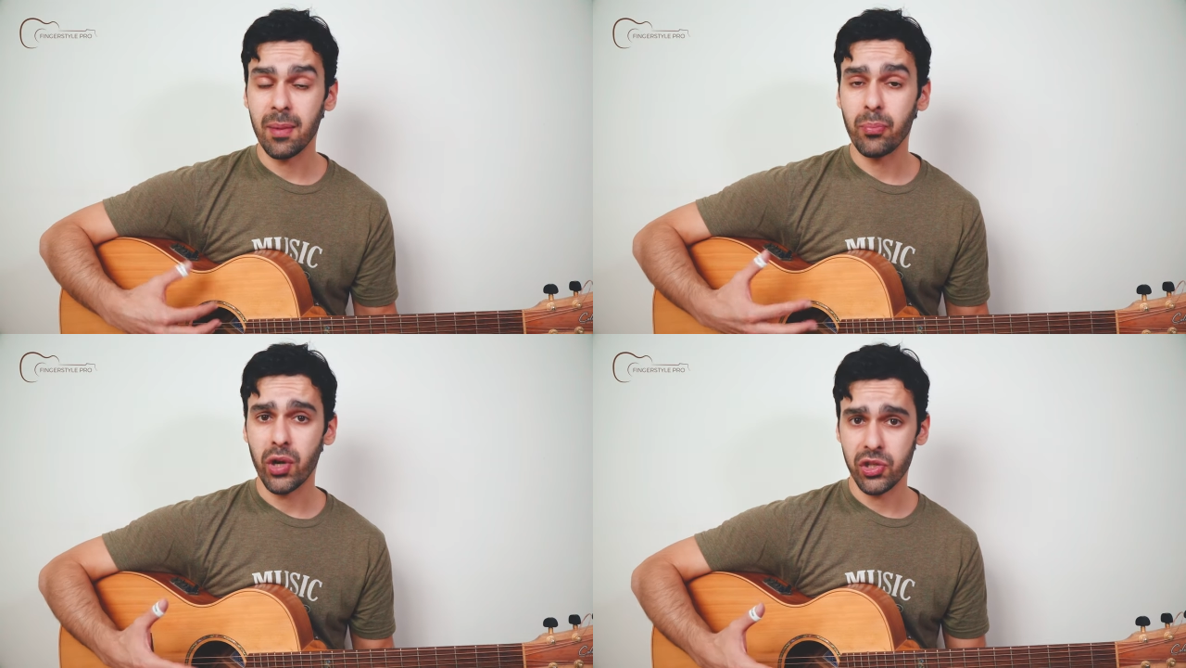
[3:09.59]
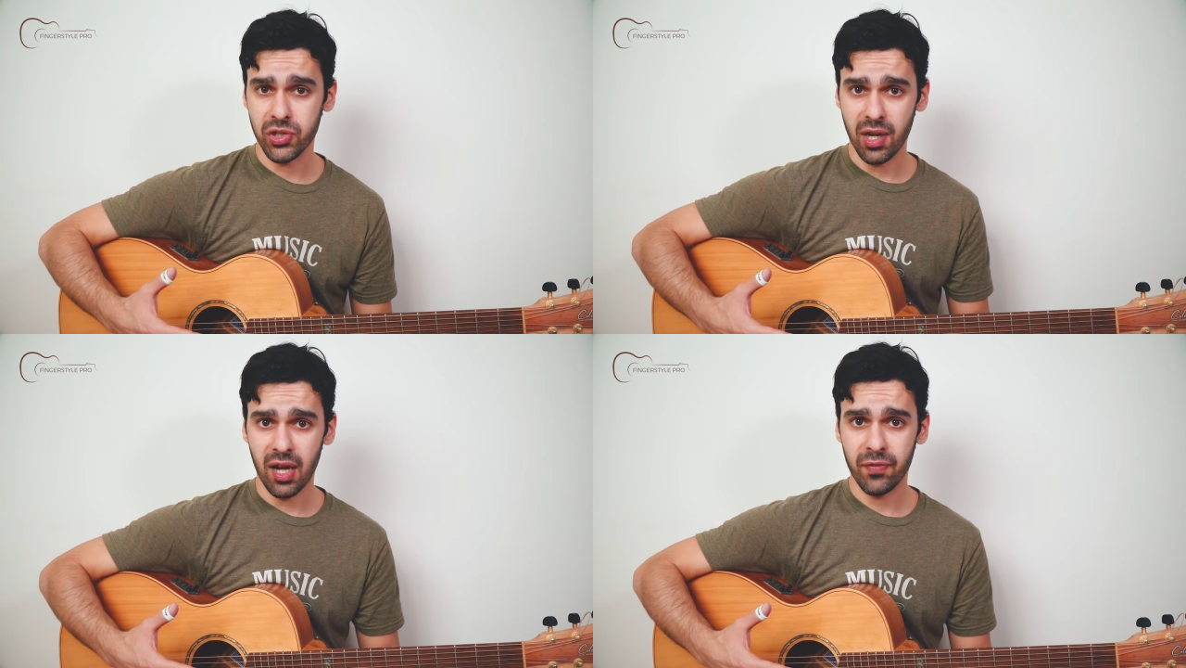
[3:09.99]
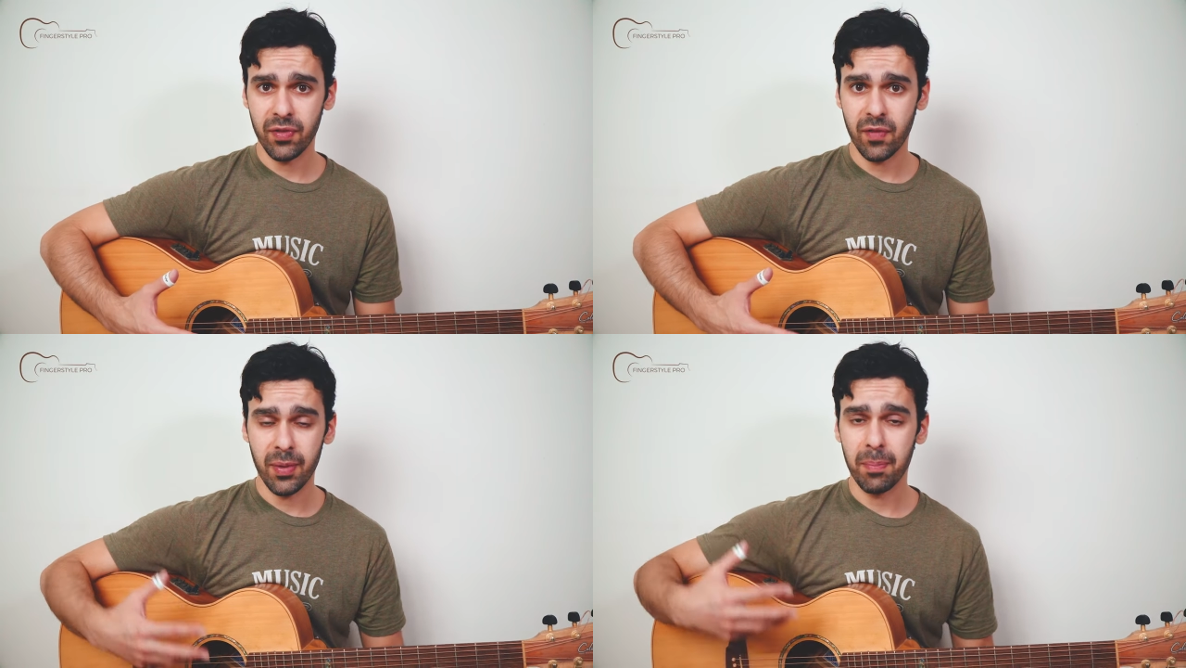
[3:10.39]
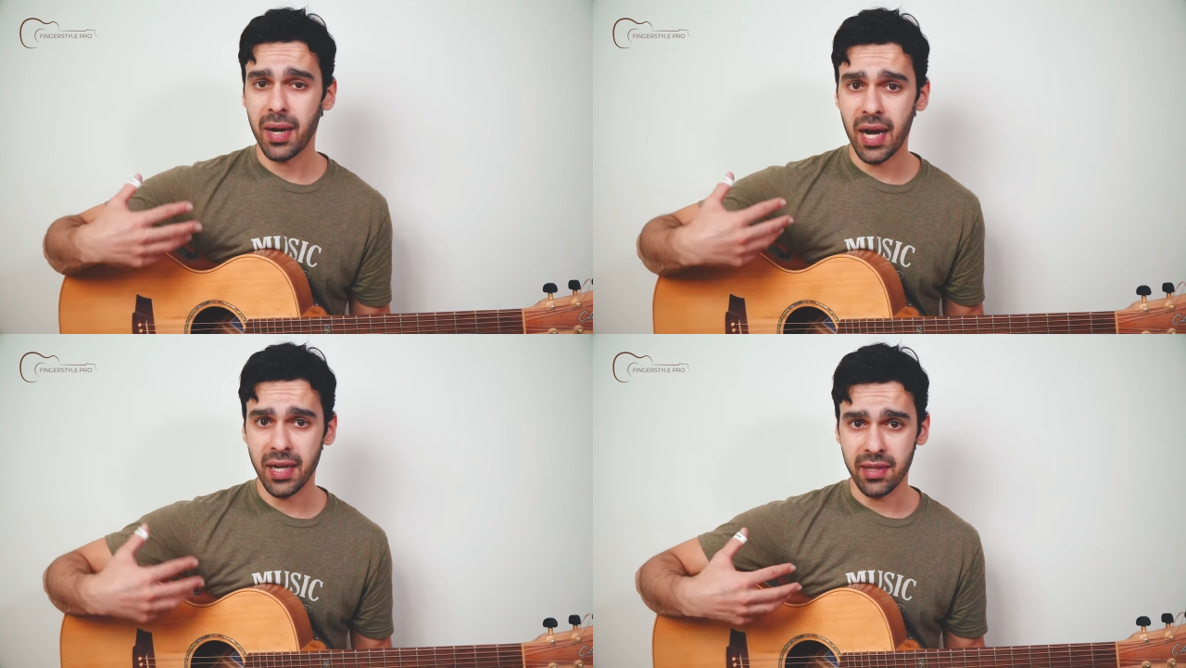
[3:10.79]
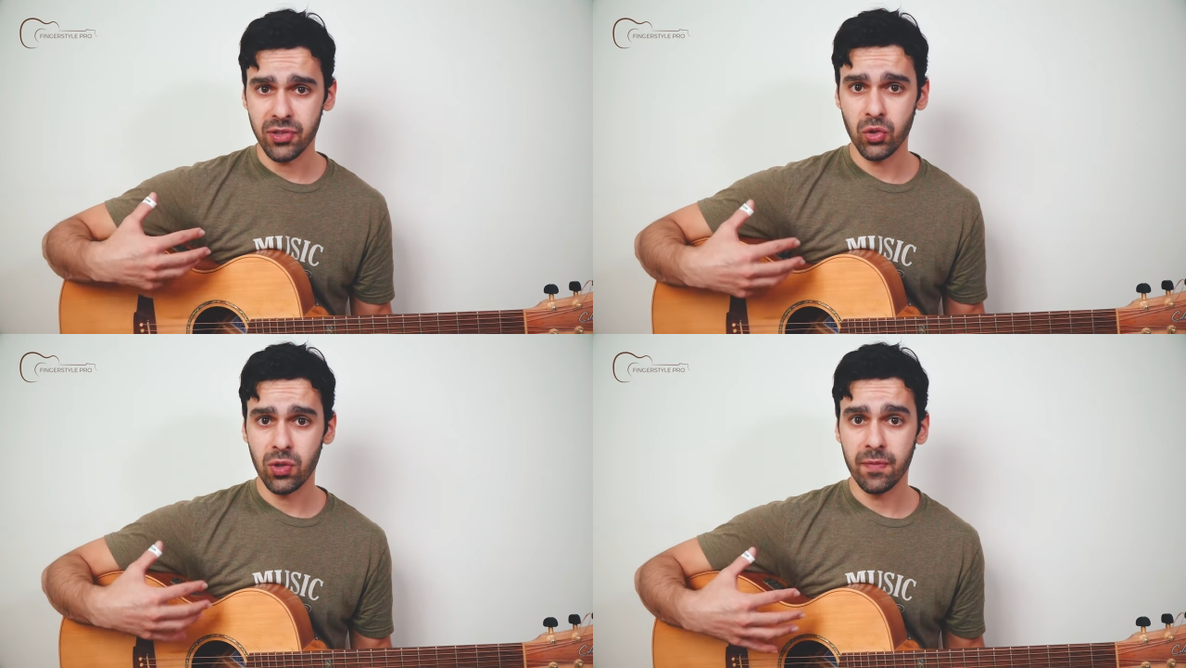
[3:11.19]
lot of pressure off of the body
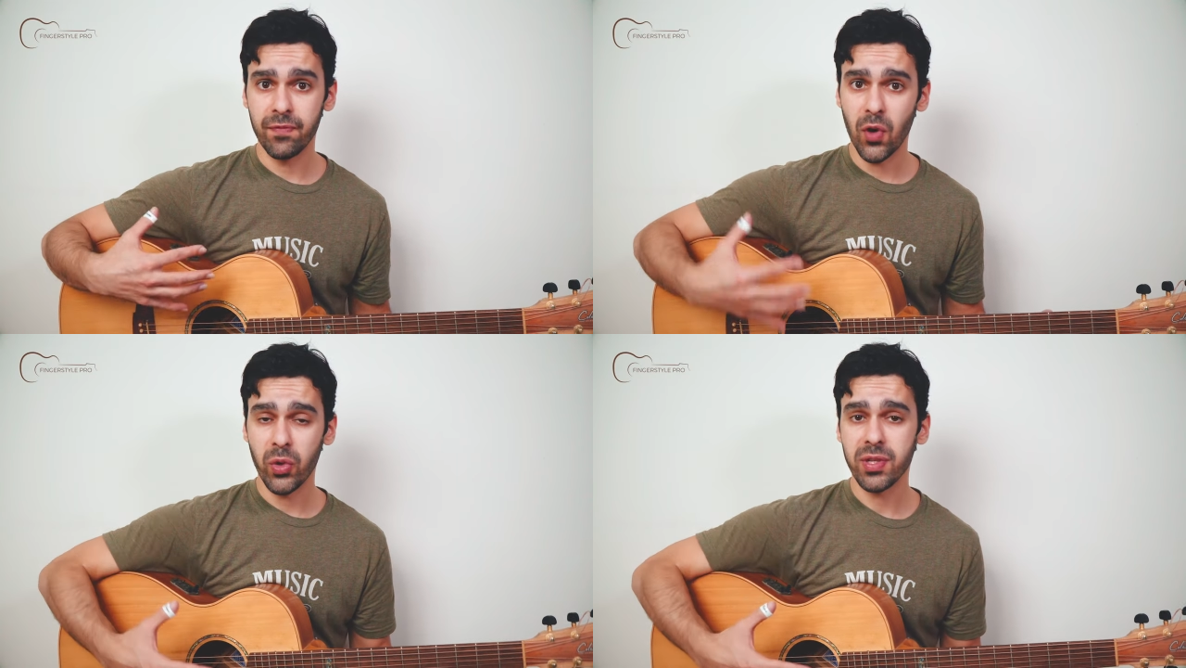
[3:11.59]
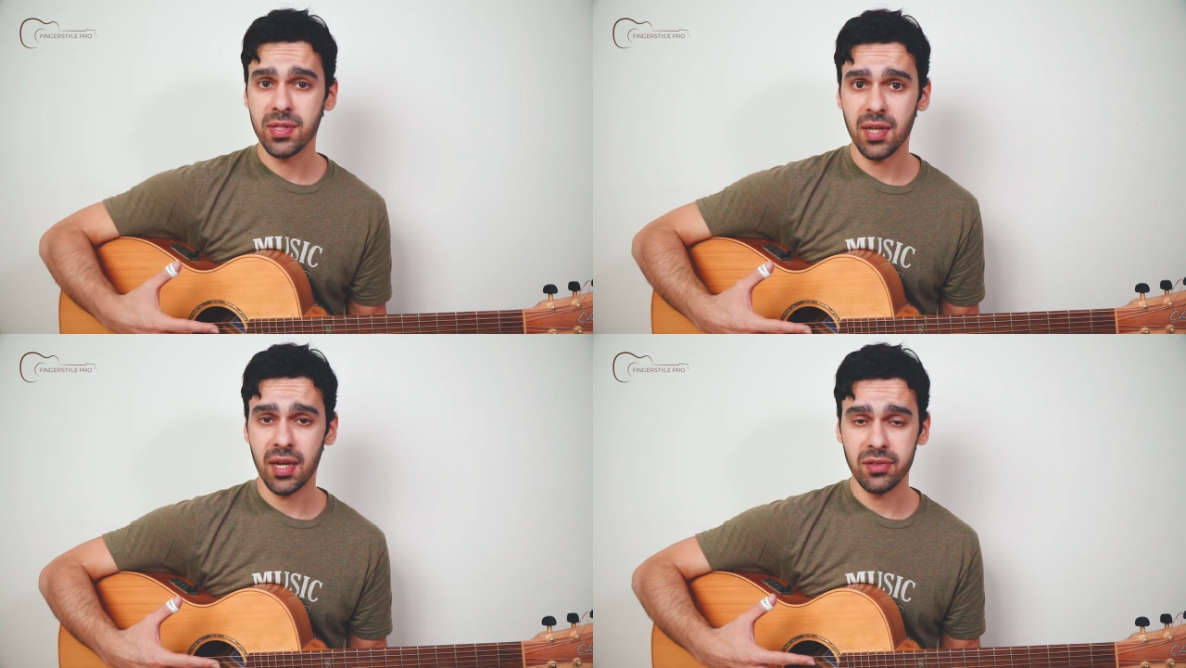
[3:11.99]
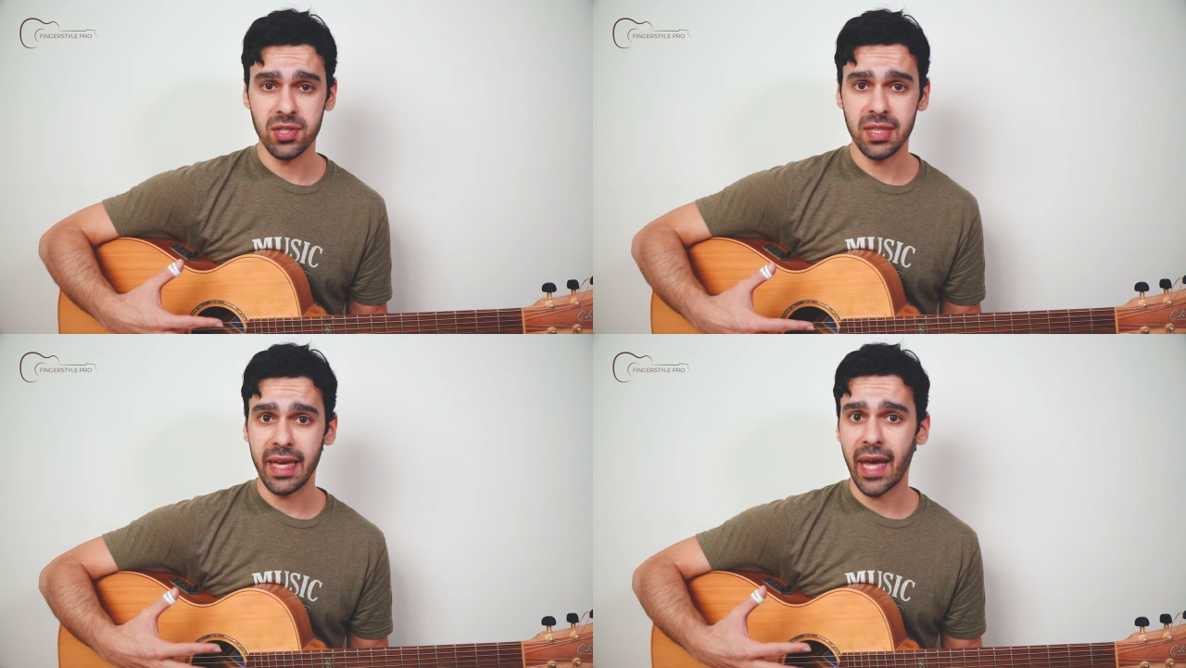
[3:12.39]
so you can focus on just the